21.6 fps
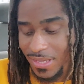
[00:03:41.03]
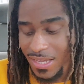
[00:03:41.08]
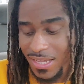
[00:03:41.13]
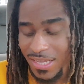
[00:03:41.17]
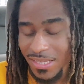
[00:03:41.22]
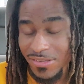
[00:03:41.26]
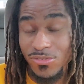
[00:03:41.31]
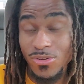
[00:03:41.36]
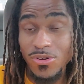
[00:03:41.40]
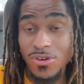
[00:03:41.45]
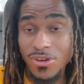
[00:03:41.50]

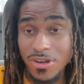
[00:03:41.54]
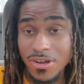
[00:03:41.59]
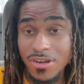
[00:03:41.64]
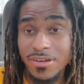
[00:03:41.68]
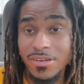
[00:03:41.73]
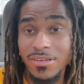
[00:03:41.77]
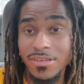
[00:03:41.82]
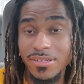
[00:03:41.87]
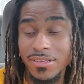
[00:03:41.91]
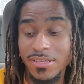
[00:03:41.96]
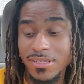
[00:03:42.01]
It's gonna
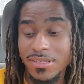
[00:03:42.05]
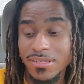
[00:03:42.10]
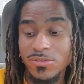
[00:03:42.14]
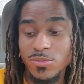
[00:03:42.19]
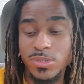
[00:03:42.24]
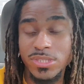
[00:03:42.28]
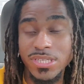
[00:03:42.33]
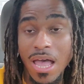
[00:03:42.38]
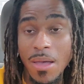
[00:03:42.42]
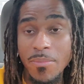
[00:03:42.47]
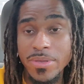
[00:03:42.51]
hurt because
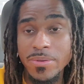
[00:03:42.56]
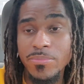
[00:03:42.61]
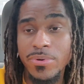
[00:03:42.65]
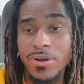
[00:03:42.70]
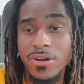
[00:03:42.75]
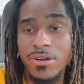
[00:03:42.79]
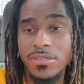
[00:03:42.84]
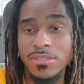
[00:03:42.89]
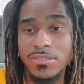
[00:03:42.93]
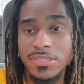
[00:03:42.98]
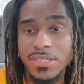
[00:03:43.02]
wasabi
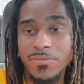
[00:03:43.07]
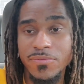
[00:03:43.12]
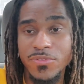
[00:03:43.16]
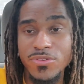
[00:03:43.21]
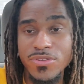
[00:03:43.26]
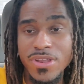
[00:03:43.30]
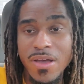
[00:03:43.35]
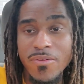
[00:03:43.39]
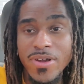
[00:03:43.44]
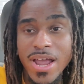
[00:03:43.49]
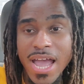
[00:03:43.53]
burns. If you
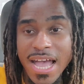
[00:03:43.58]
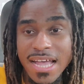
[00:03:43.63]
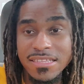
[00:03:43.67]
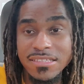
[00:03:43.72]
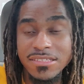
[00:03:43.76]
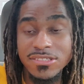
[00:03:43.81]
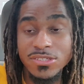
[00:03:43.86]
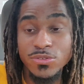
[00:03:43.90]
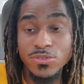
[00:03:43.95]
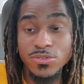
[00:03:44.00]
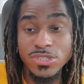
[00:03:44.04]
never had
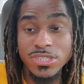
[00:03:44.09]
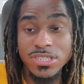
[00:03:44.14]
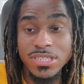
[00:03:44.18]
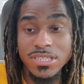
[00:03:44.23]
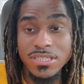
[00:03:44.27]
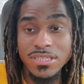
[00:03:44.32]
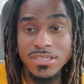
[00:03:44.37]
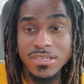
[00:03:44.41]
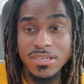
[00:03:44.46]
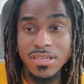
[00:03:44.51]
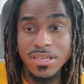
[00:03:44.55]

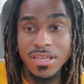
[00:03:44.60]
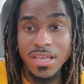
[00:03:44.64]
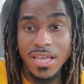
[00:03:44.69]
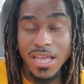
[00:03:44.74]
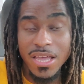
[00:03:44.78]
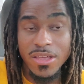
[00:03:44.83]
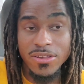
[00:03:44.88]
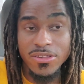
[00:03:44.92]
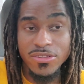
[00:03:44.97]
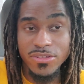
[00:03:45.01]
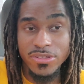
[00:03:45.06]
sushi
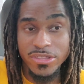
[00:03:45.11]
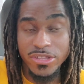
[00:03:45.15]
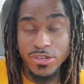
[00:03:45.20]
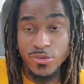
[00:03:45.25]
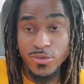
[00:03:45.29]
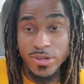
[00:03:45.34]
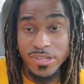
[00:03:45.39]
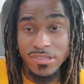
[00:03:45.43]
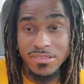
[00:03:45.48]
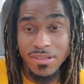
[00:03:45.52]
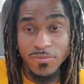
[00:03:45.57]
and the
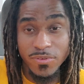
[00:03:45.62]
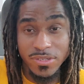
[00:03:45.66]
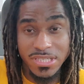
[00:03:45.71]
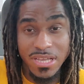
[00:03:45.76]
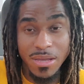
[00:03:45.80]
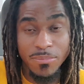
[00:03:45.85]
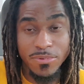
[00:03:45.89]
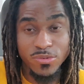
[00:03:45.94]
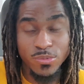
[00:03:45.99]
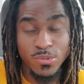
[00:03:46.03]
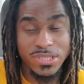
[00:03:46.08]
green stuff on
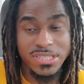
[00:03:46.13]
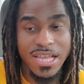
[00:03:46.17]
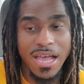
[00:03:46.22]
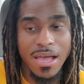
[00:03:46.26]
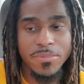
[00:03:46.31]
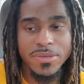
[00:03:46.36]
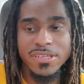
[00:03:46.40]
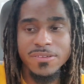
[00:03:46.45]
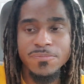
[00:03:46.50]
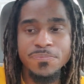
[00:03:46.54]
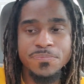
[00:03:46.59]
top is
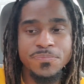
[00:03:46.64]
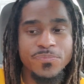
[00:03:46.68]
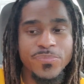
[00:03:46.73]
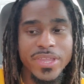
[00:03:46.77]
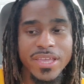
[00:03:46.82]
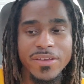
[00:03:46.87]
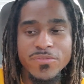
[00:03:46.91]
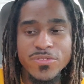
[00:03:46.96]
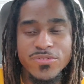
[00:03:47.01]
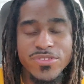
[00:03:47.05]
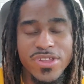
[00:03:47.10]
wasabi,
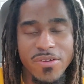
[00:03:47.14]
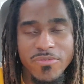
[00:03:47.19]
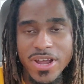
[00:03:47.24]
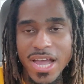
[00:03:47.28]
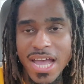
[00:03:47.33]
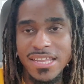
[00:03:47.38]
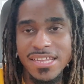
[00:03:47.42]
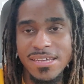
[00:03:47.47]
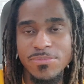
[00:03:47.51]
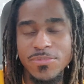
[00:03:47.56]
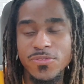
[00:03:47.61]
if you never
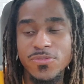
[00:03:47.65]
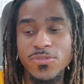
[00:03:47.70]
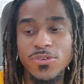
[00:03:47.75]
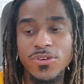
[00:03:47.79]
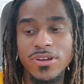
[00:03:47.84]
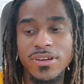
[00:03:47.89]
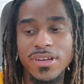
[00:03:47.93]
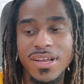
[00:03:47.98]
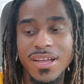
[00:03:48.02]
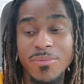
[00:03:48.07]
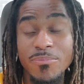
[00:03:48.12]
had that
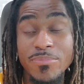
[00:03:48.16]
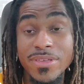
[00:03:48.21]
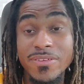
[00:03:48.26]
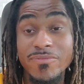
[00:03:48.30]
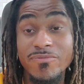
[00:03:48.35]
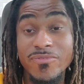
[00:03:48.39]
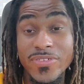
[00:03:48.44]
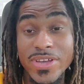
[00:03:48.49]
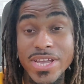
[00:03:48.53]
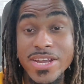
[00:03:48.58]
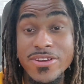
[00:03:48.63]
before, be
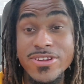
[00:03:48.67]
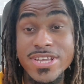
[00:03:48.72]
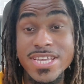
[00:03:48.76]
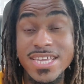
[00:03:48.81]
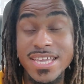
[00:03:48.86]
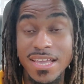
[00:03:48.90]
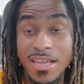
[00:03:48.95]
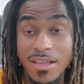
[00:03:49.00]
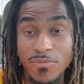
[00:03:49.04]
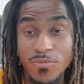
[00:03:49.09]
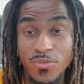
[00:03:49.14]
very
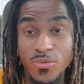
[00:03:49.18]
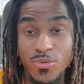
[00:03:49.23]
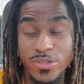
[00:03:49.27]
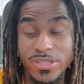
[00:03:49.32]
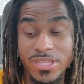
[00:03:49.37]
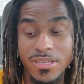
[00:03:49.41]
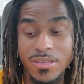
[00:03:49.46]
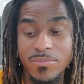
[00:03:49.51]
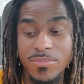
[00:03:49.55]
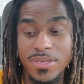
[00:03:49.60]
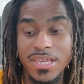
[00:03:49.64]
careful with
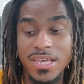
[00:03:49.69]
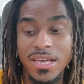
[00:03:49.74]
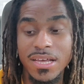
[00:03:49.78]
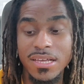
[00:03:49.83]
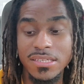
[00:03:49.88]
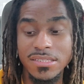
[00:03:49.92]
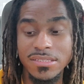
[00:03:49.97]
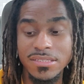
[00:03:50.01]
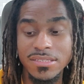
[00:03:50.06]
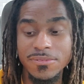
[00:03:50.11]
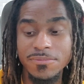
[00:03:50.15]
it
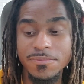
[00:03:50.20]
because